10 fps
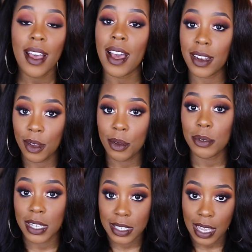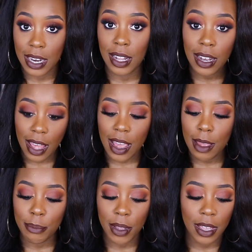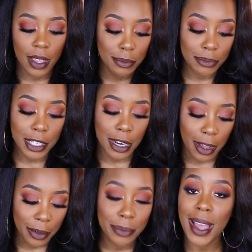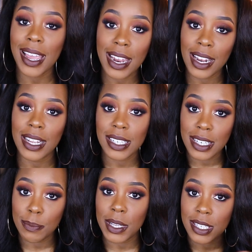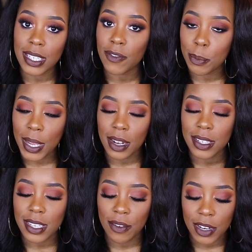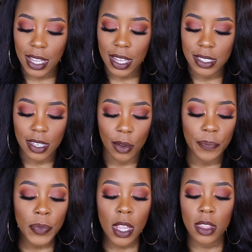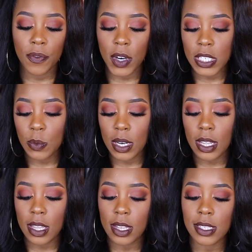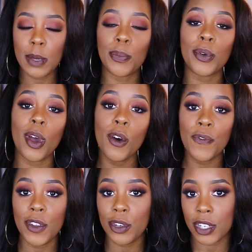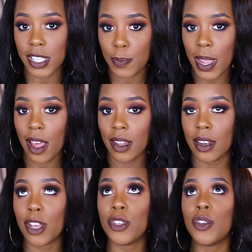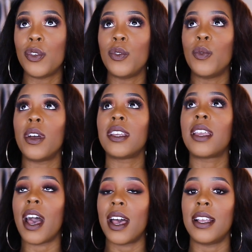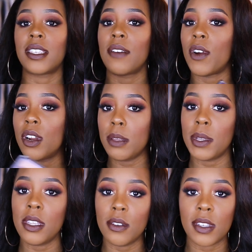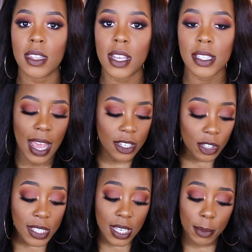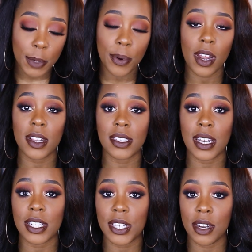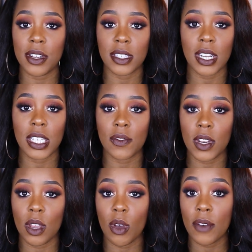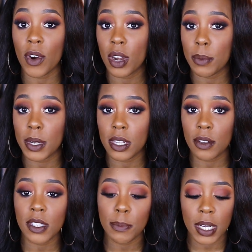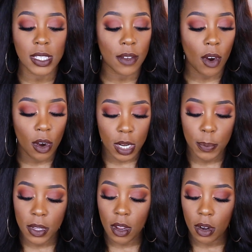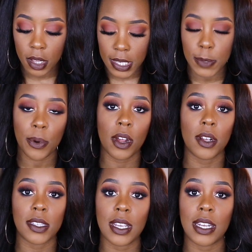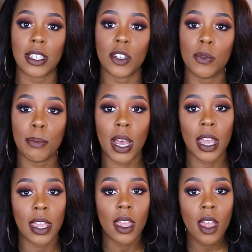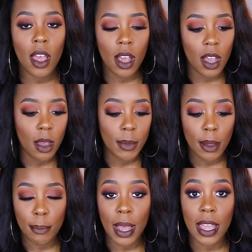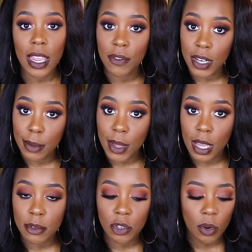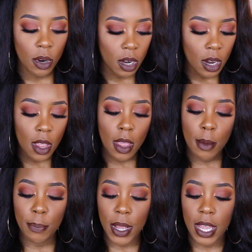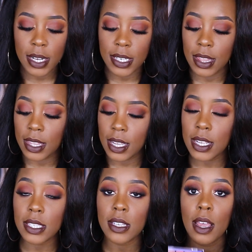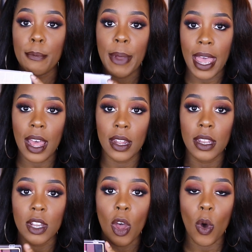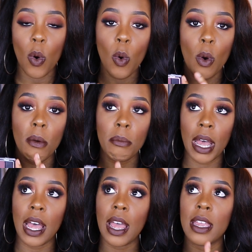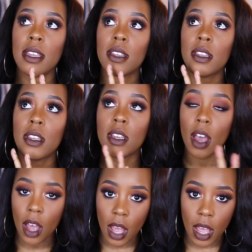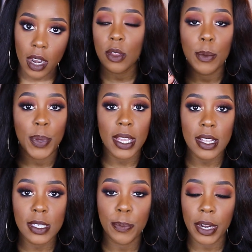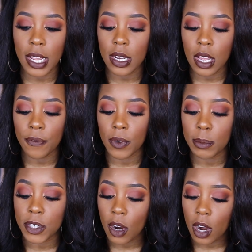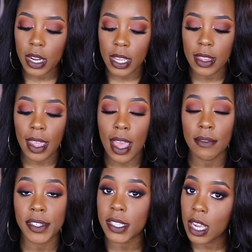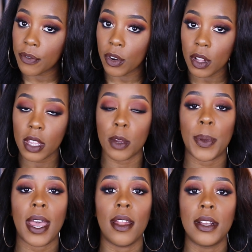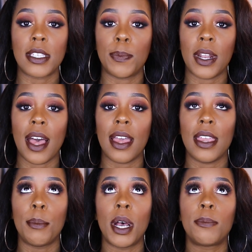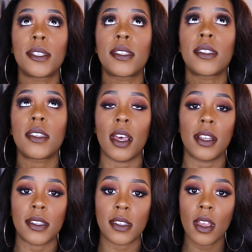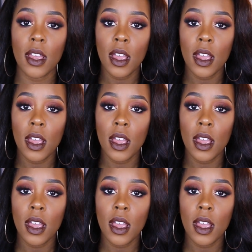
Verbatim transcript: I know it's kind of a lot, but you know, I kind of like to dip into different palettes every day. So the first one is the Pro Fusions palette. You guys, I've already been using this. Actually, some of the products that I shared in today's video, I've already been using because I've already put all of these products into my, um, my everyday makeup drawer. But this palette, oh my God. You can pick this brand up from Target. They have several other palettes, but I am obsessed